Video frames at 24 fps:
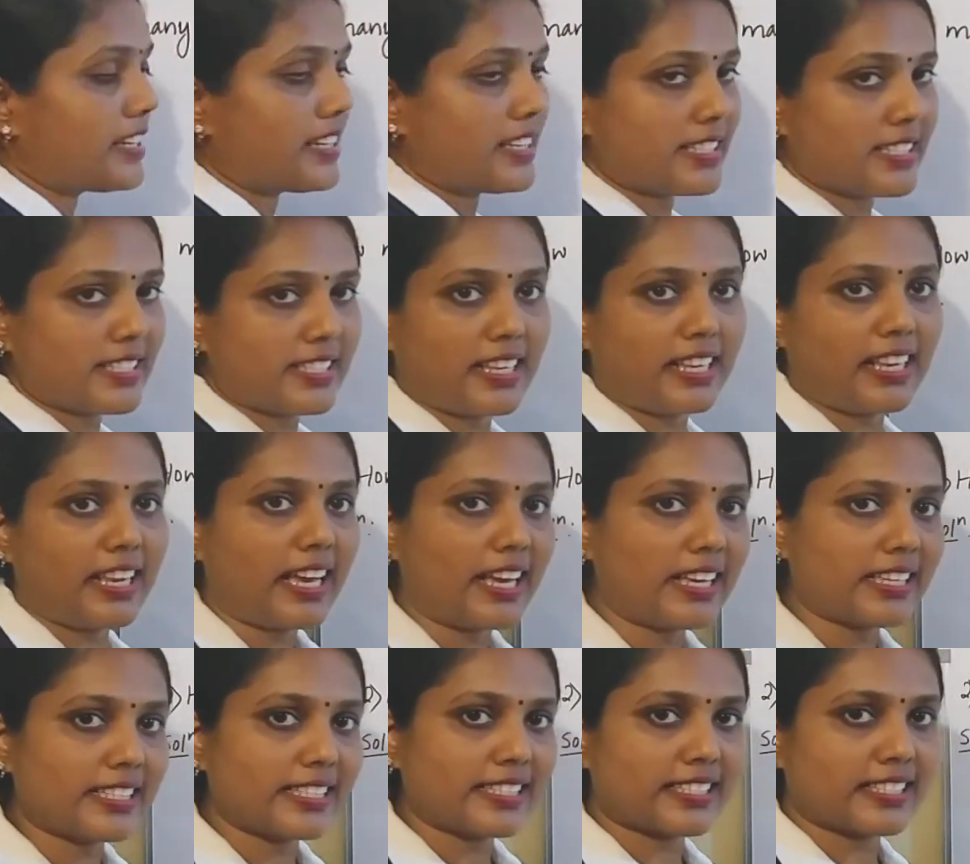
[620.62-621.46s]
is the
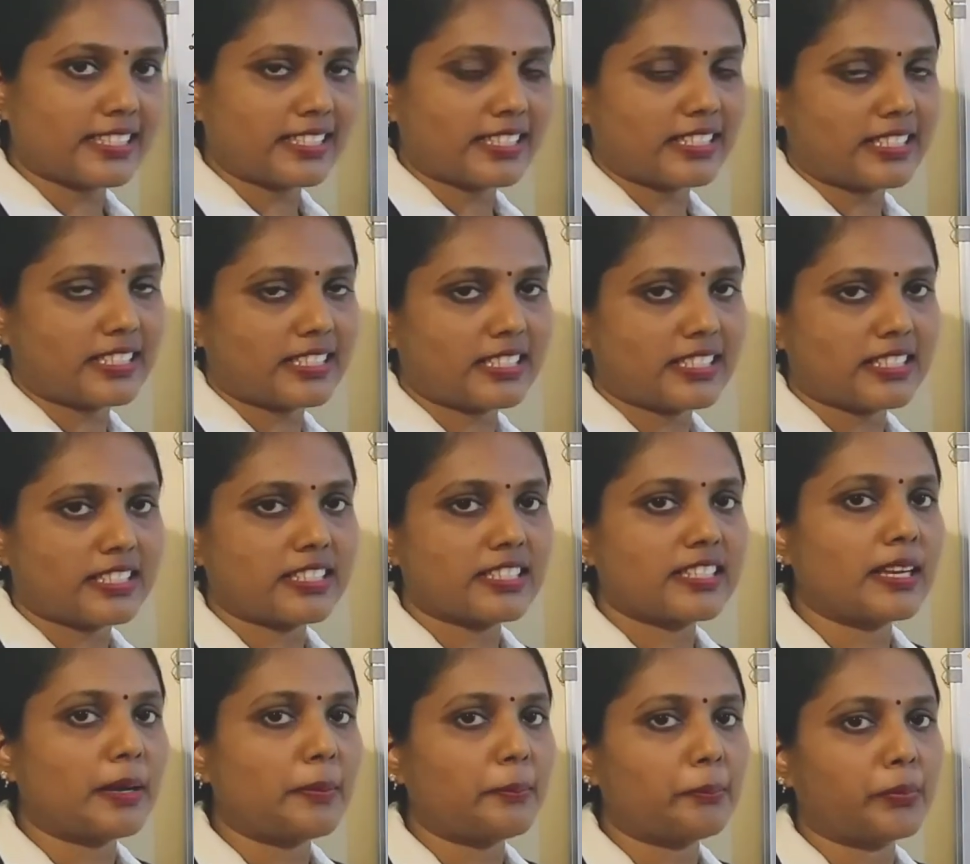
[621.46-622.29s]
last
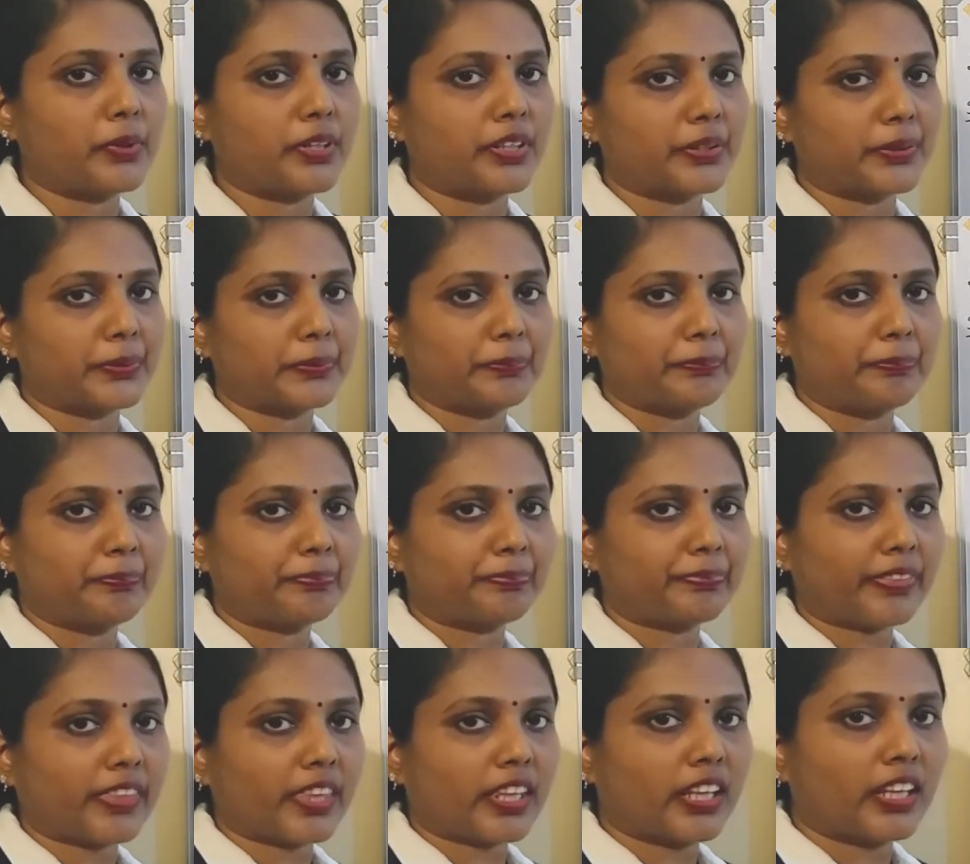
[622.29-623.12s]
number.
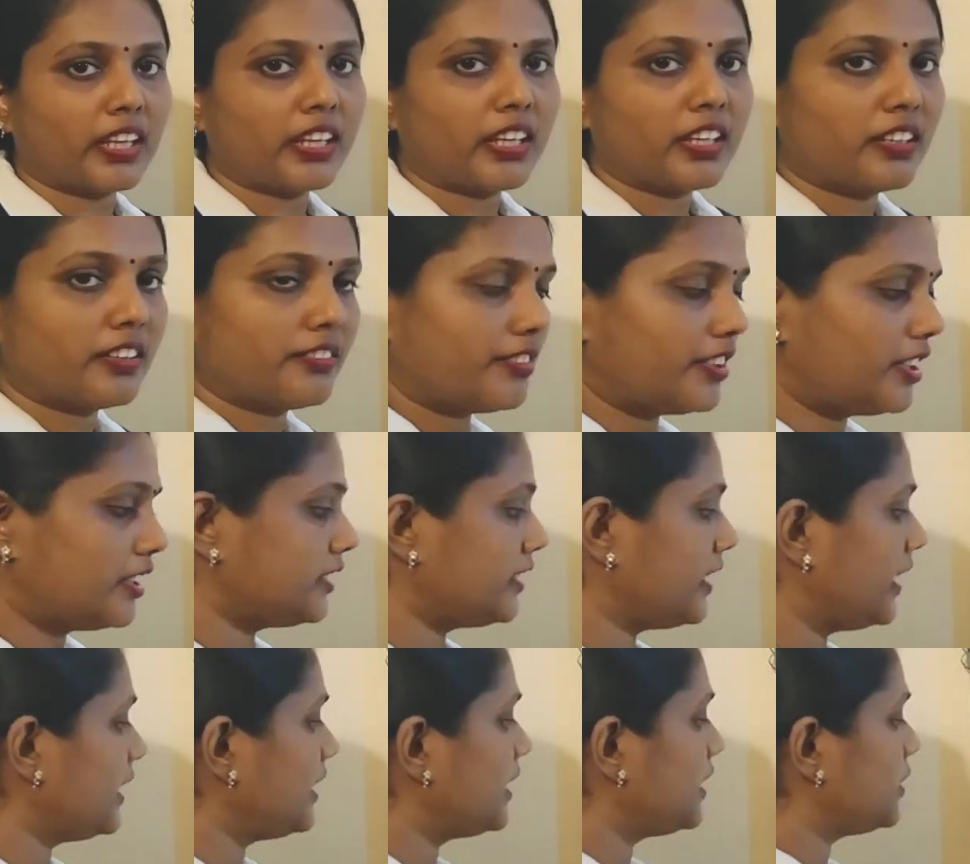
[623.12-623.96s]
When you
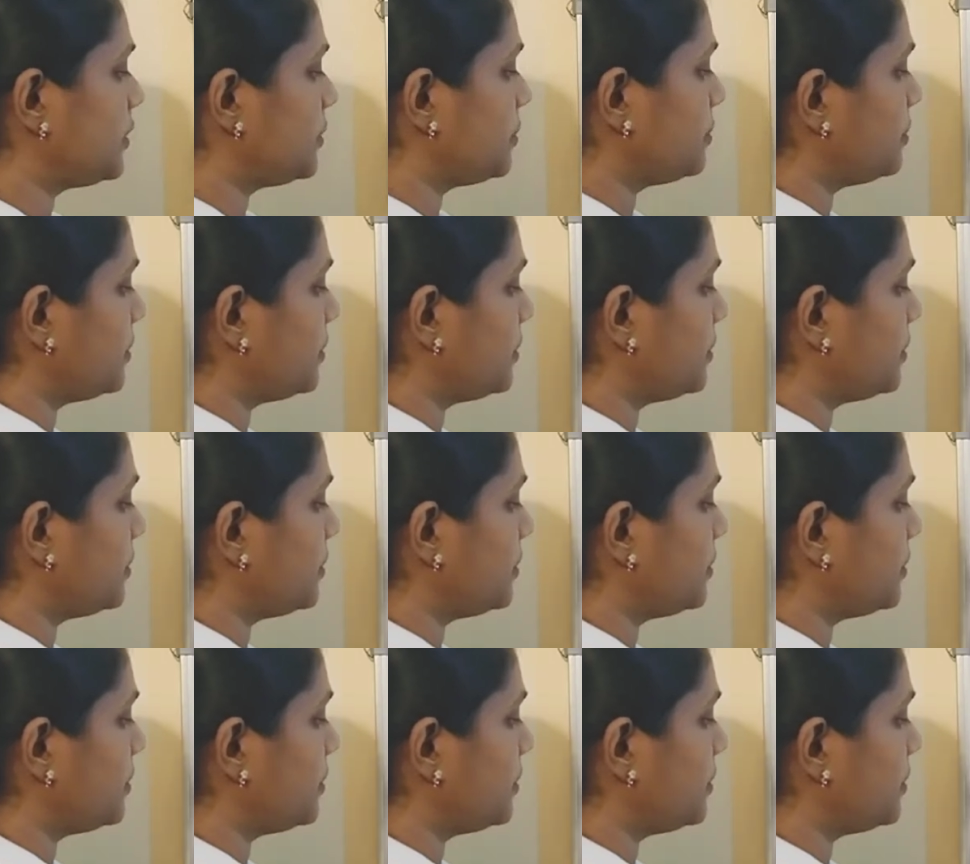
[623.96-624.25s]
say the 2